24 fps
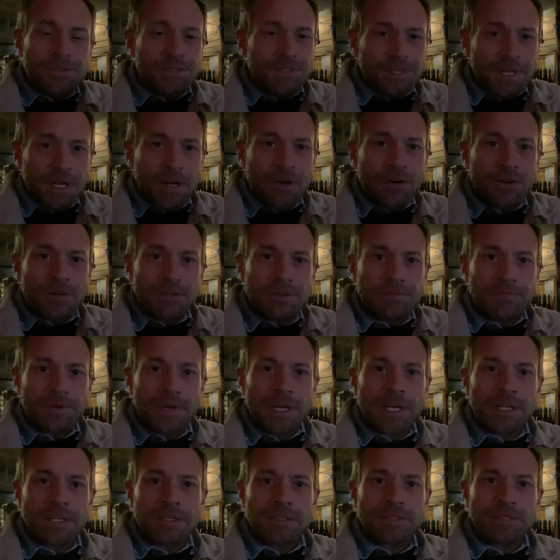is not hard to
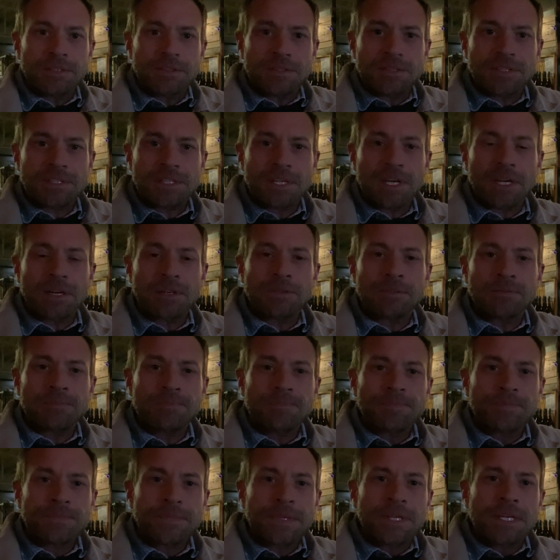find in this town,
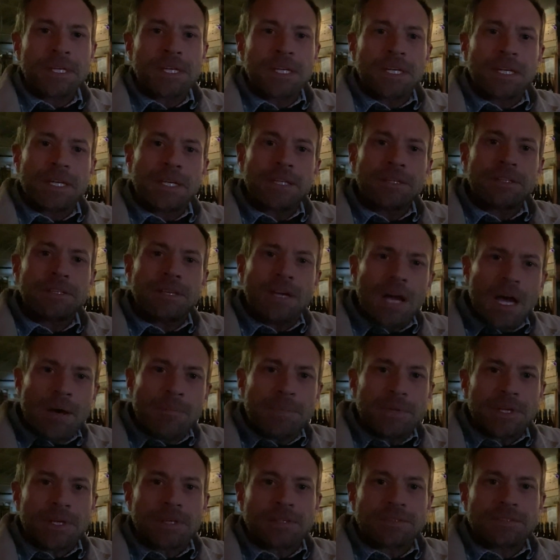and the
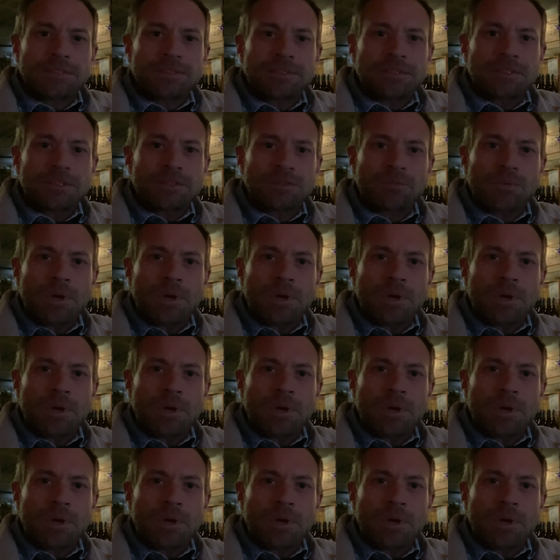ambiance as